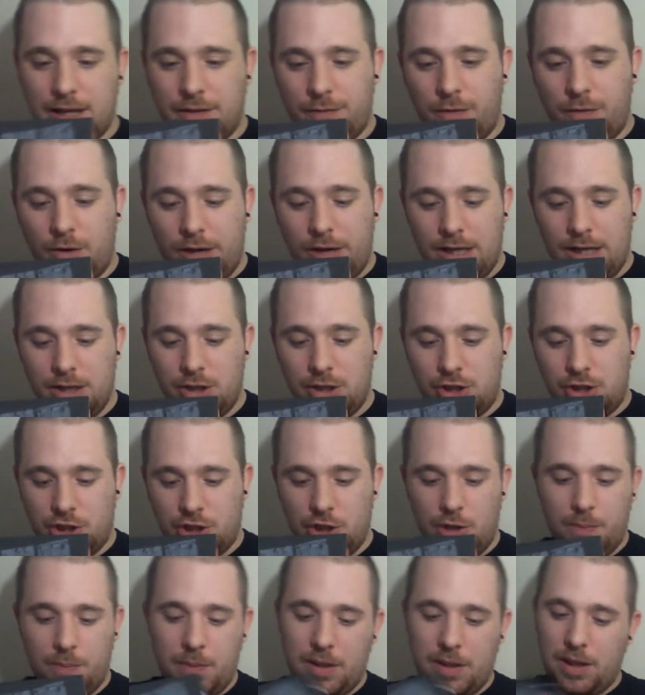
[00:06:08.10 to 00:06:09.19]
fucking
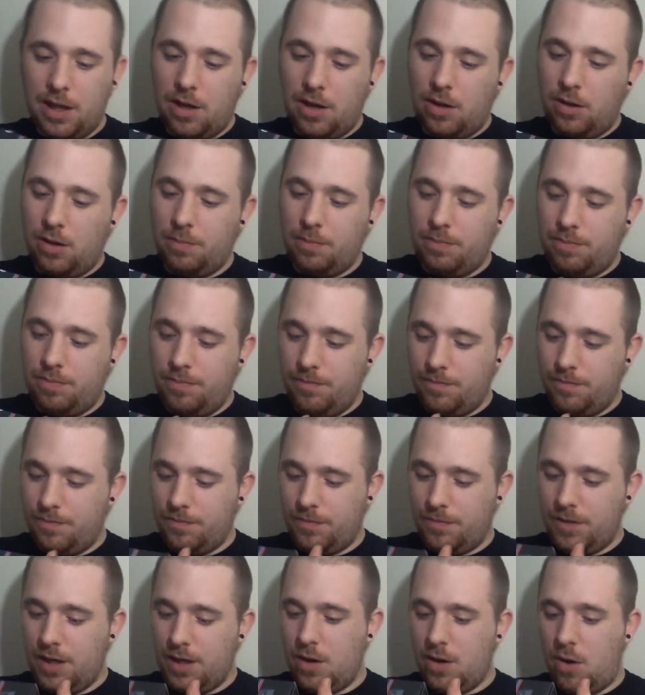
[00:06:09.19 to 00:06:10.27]
stupid little,
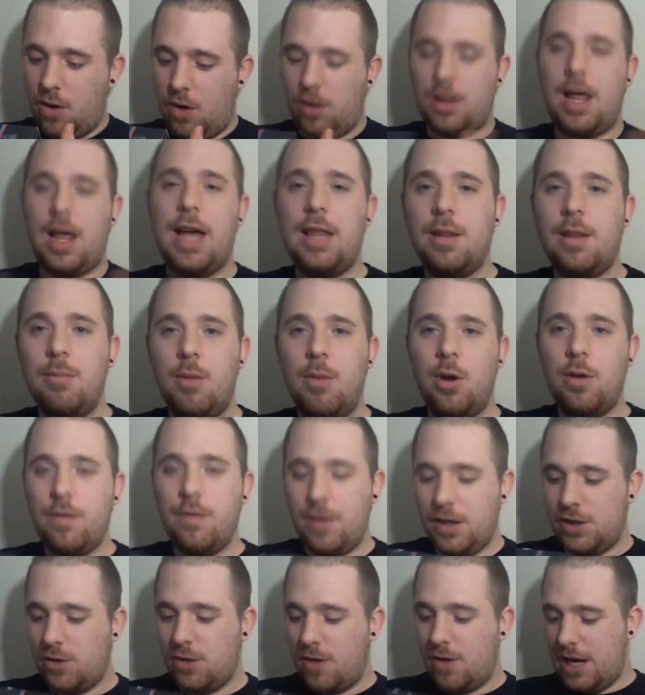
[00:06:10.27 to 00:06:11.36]
you know, like the
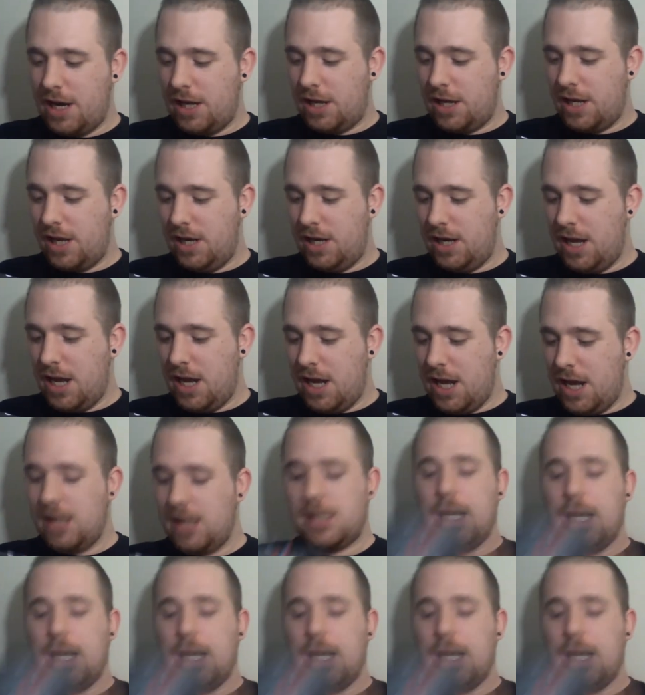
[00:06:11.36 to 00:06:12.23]
movies or anything. It's